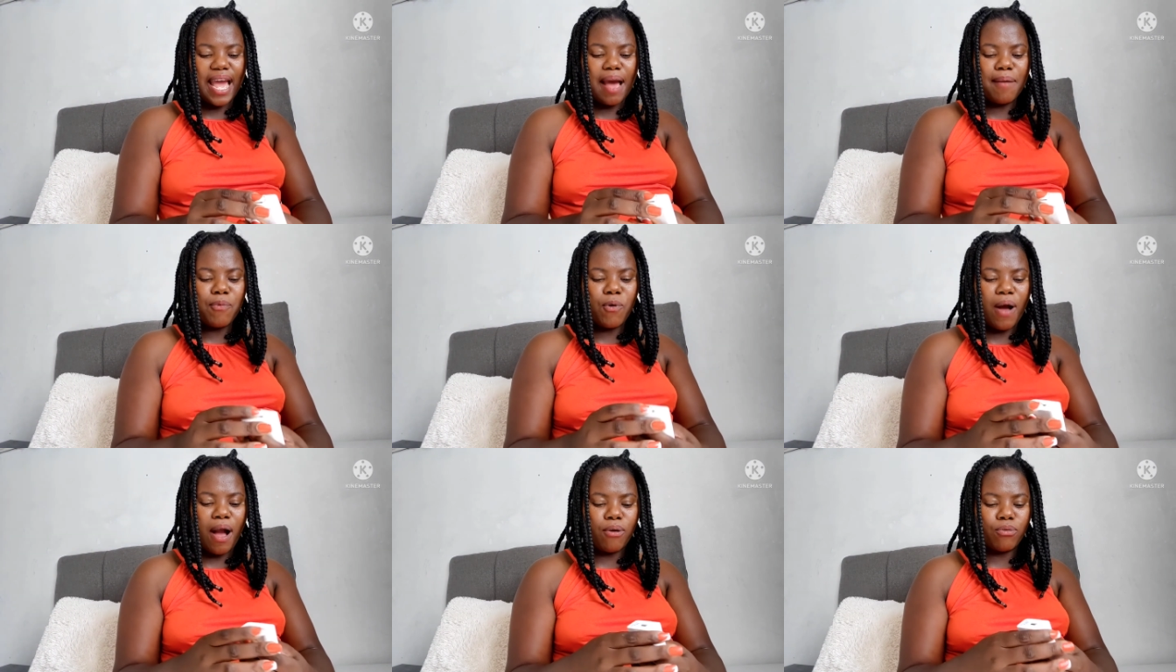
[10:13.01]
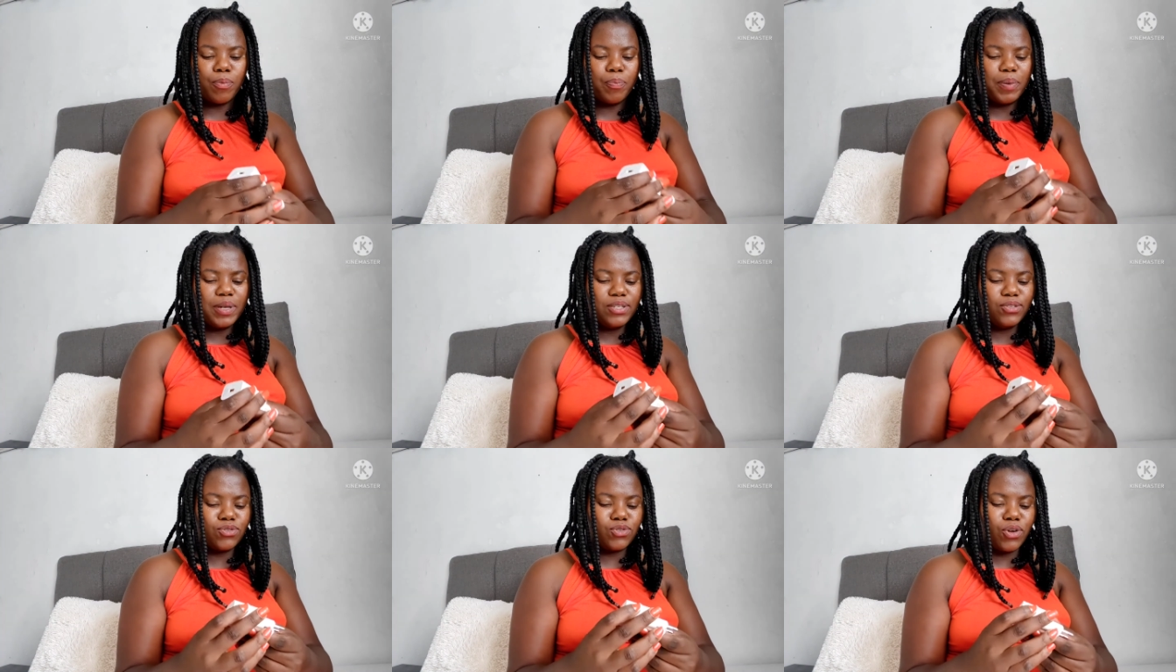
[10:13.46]

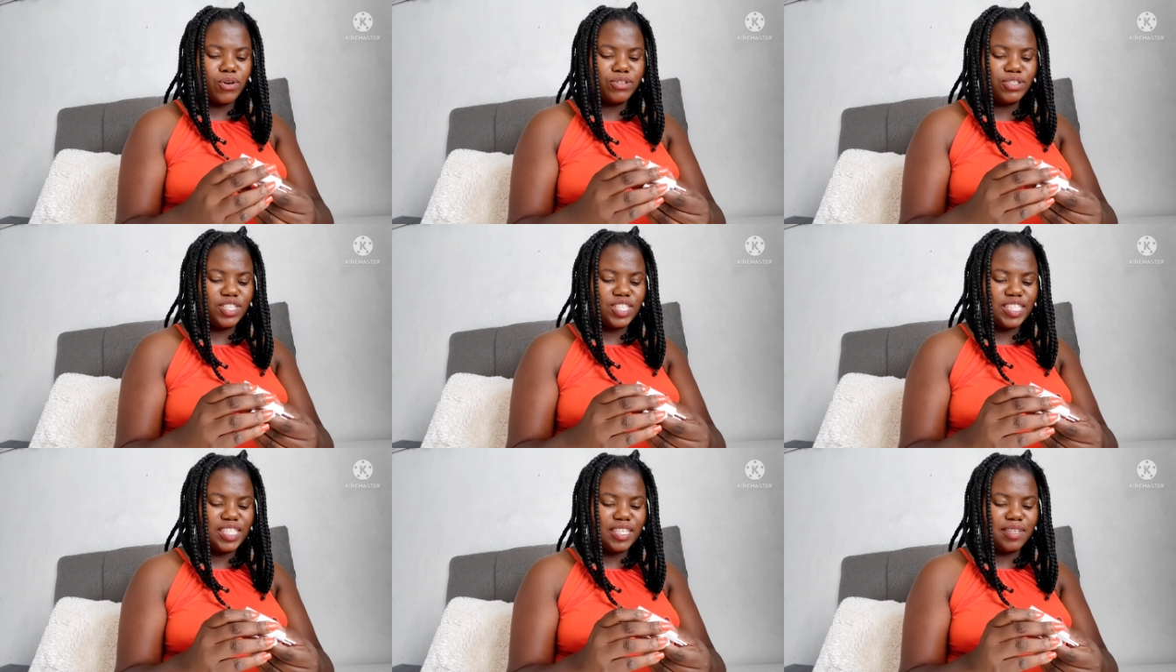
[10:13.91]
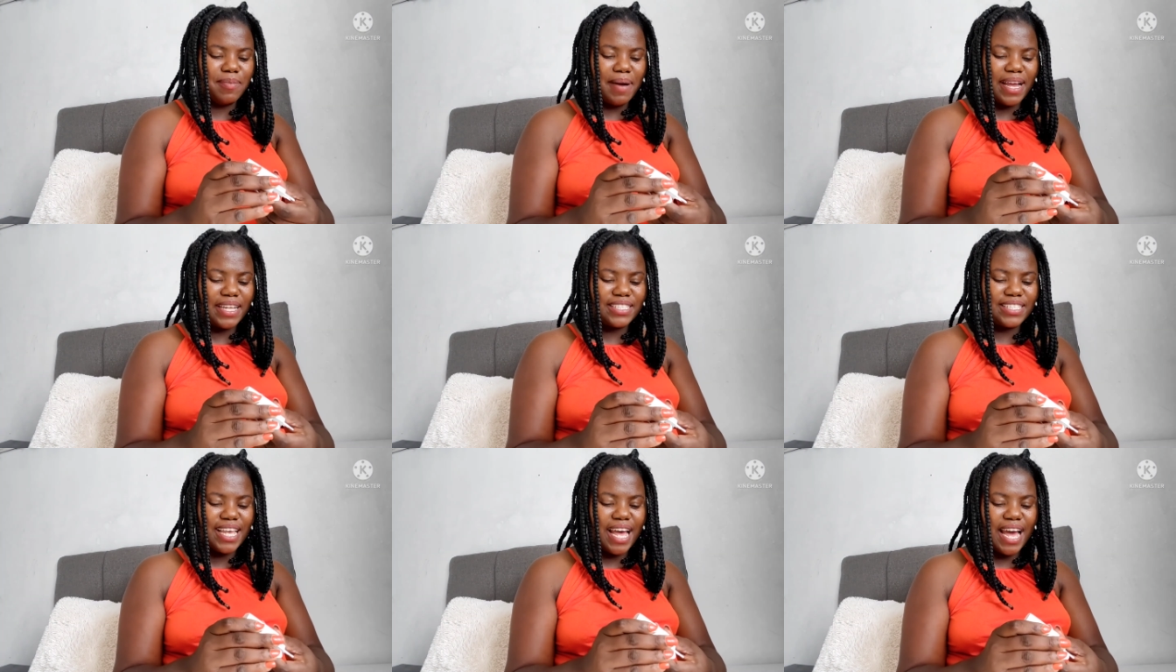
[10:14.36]
Yamkela, please don't
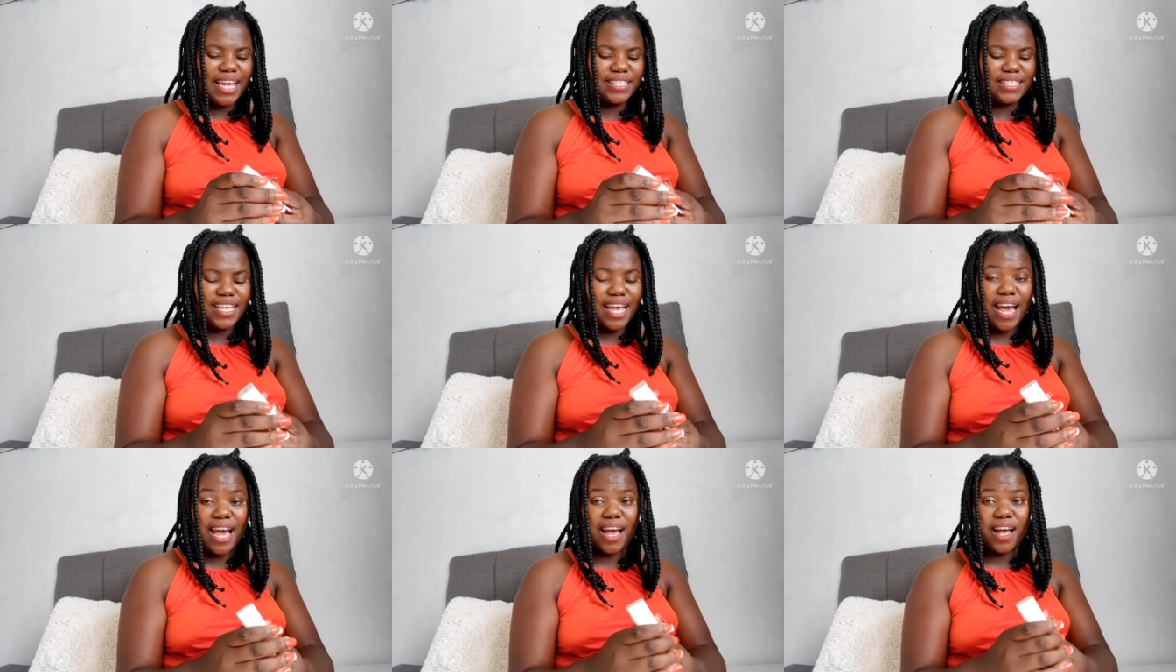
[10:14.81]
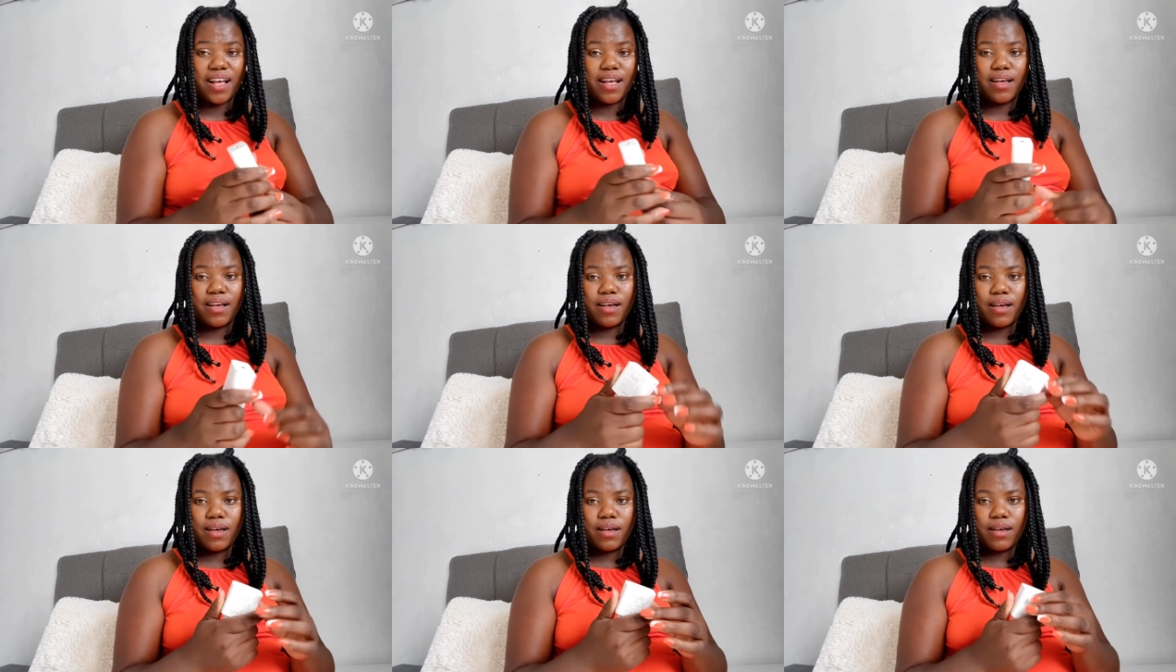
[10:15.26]
steal my
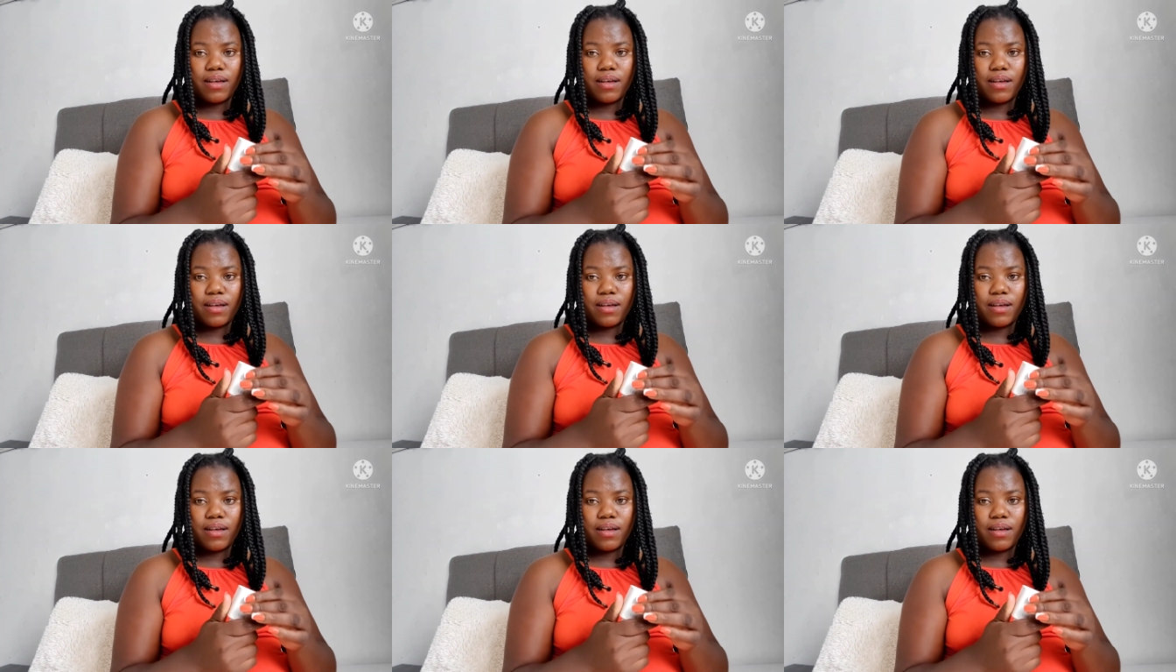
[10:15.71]
charger.